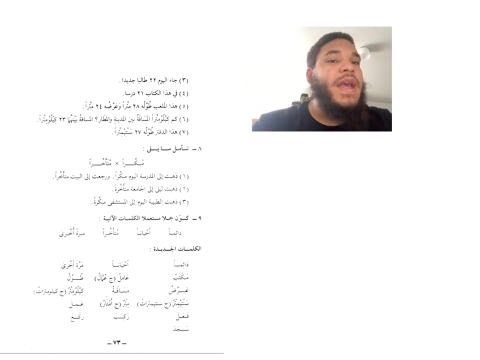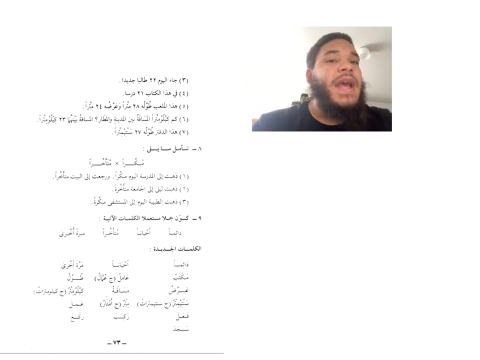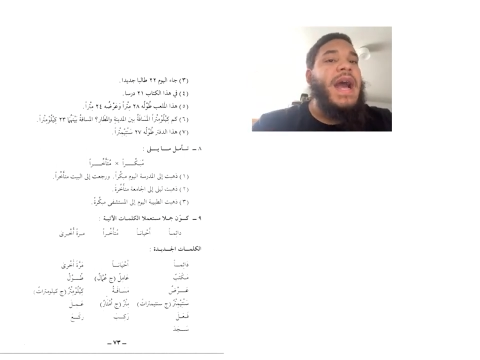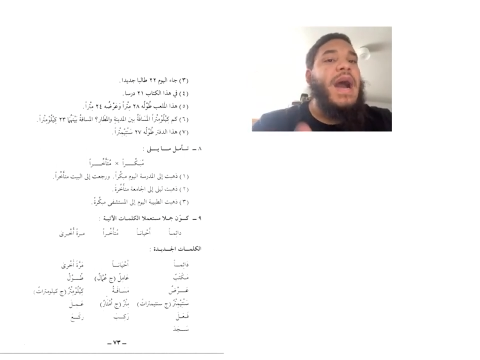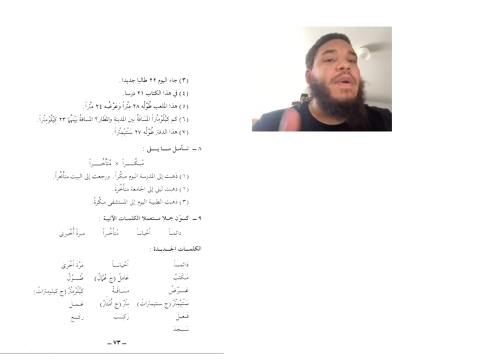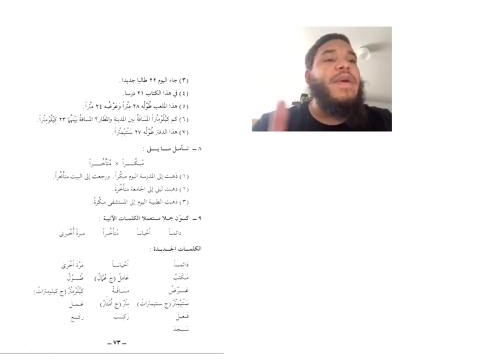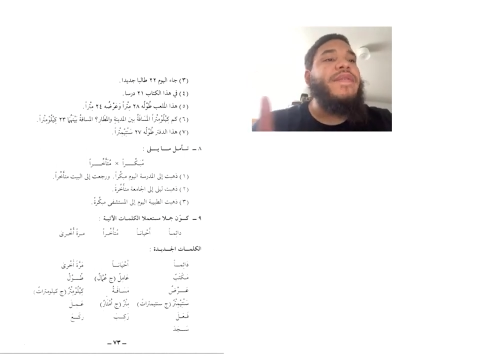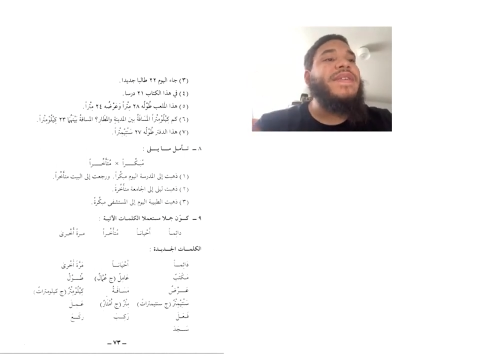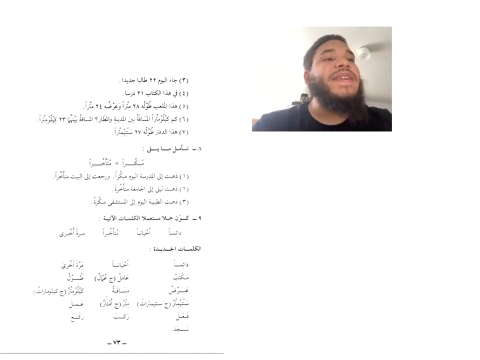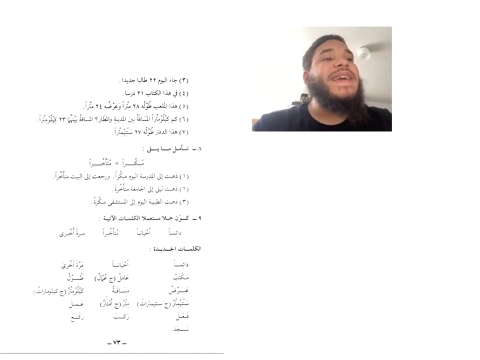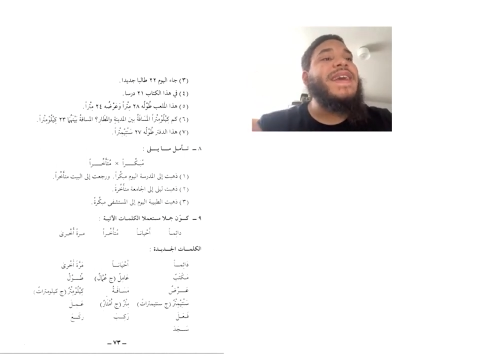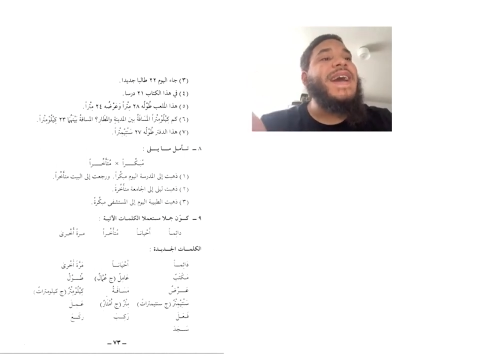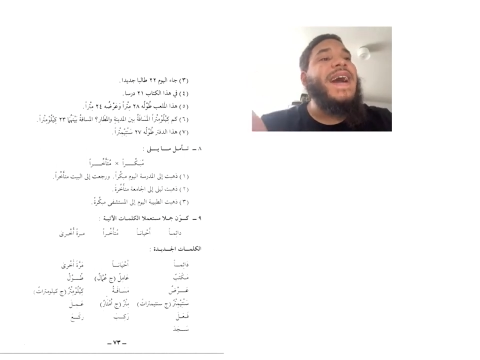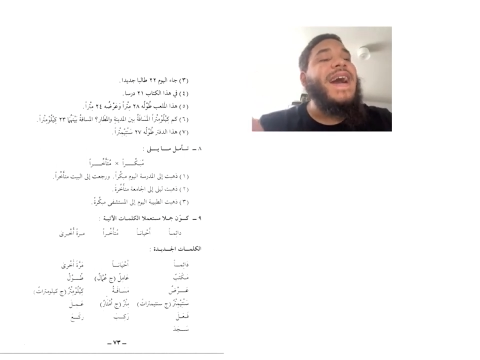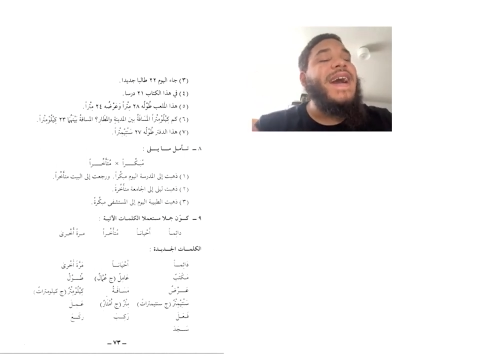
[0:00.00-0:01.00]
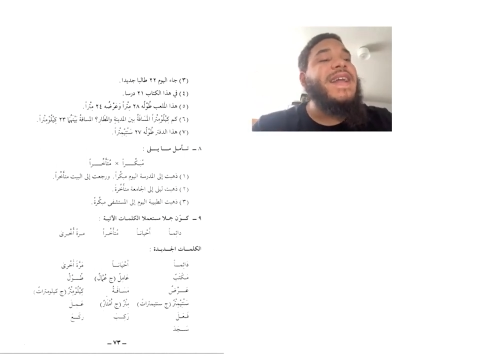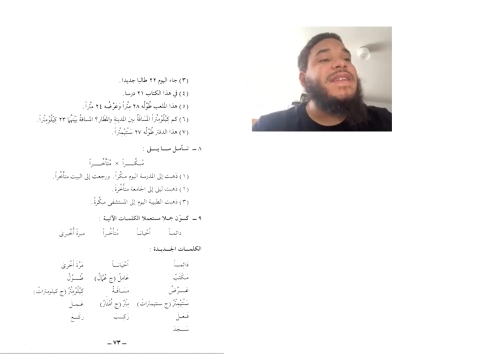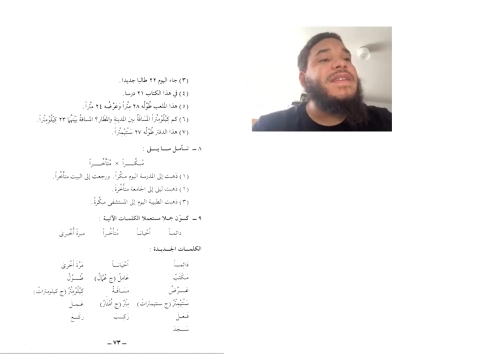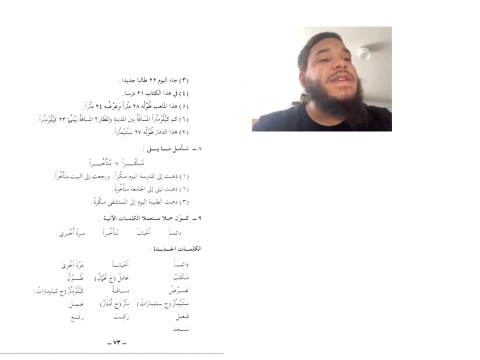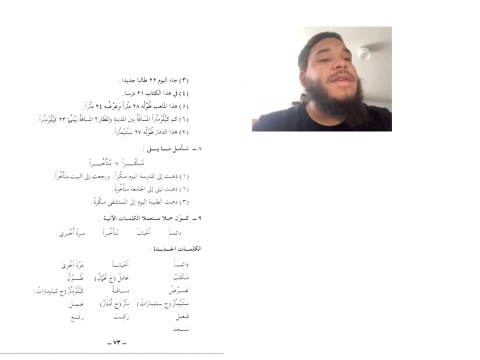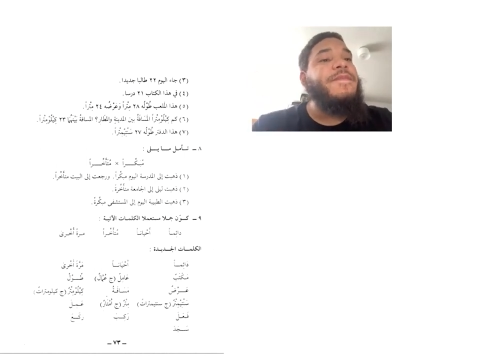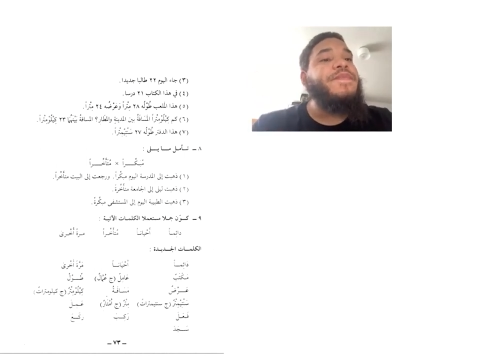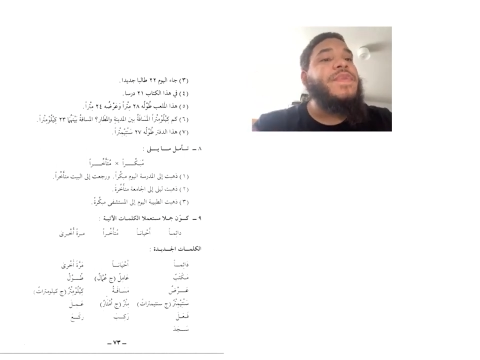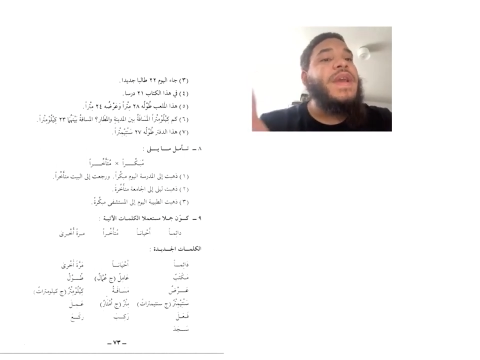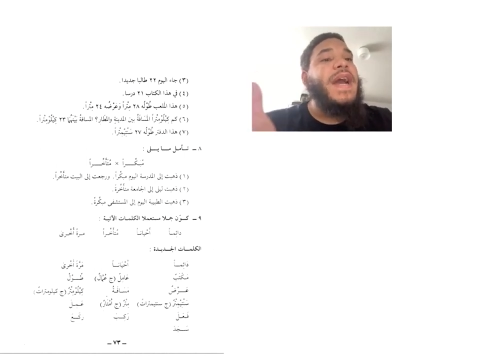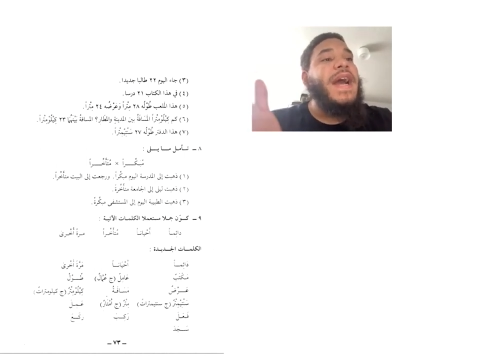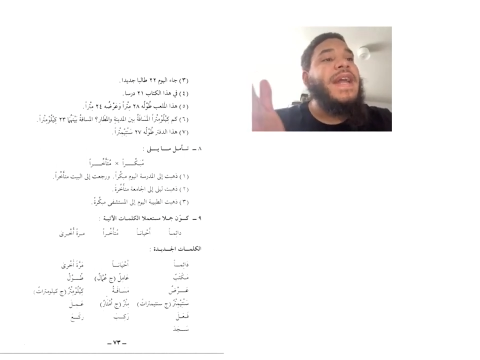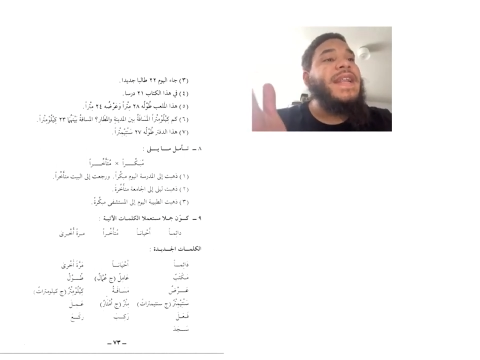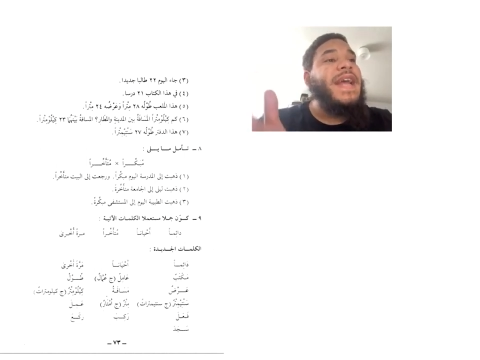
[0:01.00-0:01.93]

However, they add an